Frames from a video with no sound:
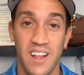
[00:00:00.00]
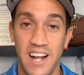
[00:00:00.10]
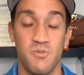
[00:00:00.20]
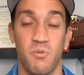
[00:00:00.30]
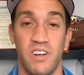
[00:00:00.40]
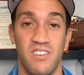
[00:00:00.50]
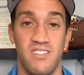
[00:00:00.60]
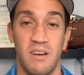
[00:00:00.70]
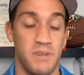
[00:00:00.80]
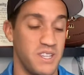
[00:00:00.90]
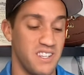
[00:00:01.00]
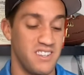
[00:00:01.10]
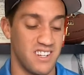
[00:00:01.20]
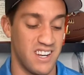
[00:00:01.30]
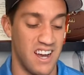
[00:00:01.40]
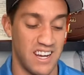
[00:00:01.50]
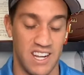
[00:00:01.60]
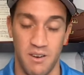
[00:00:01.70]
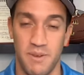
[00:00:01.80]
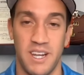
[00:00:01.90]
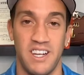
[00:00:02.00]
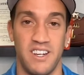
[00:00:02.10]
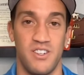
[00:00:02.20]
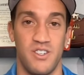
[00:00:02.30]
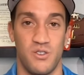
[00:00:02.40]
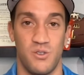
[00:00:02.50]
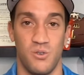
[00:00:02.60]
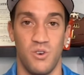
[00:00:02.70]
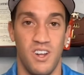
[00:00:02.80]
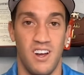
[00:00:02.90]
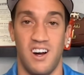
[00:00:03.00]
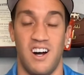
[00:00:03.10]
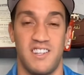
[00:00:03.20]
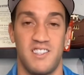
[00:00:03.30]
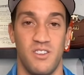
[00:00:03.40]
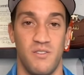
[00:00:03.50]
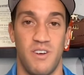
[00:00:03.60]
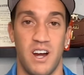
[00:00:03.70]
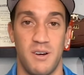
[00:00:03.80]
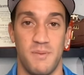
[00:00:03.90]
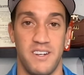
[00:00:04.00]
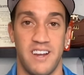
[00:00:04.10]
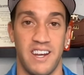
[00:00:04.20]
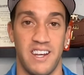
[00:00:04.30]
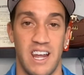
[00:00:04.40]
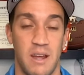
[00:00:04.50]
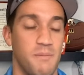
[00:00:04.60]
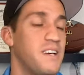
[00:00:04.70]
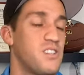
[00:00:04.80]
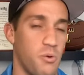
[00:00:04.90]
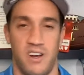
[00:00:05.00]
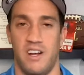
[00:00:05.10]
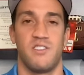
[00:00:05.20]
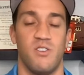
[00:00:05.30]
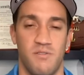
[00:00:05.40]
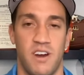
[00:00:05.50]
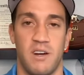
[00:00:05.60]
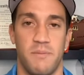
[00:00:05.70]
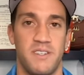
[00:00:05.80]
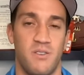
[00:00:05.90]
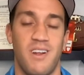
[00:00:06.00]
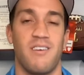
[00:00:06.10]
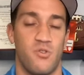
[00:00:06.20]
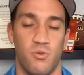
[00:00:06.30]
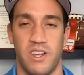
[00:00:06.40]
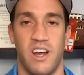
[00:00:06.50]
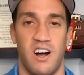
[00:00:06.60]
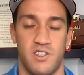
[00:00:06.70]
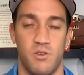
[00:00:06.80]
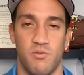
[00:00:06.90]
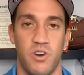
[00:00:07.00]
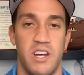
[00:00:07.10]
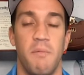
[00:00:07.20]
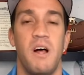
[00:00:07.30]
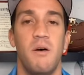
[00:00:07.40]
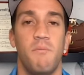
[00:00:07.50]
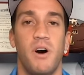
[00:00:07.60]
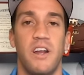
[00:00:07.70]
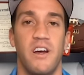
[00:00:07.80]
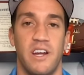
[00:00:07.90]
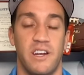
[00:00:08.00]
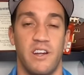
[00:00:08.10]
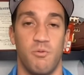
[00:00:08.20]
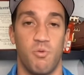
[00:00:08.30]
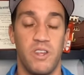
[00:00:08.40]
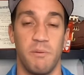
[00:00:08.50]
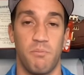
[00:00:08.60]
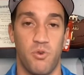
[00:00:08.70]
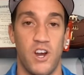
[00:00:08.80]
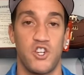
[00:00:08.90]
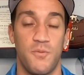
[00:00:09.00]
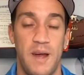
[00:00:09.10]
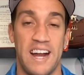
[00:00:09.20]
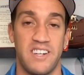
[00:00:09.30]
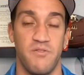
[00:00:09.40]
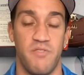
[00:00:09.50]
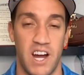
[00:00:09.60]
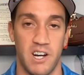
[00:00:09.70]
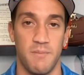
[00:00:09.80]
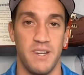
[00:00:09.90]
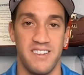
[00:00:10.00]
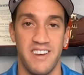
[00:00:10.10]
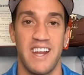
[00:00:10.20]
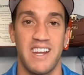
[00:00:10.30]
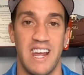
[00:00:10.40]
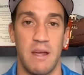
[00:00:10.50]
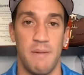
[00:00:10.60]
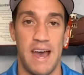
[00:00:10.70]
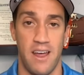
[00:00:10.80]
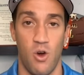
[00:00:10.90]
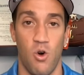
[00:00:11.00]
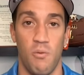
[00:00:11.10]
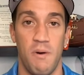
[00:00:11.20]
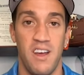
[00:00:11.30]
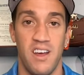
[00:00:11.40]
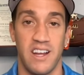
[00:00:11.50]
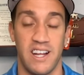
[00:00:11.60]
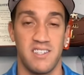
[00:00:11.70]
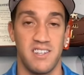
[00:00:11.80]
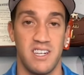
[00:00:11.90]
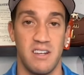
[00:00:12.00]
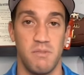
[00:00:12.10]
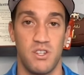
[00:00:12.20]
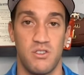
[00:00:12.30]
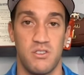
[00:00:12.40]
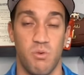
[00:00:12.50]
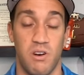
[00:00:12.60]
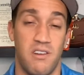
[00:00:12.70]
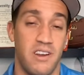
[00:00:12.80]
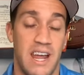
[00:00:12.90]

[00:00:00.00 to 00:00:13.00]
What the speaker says: That's real. I mean, this is a guy coming into a hostile environment night game, his own hostile environment, so not truly hostile for him, but a really pressure-packed environment night game at home against a team that's won a lot of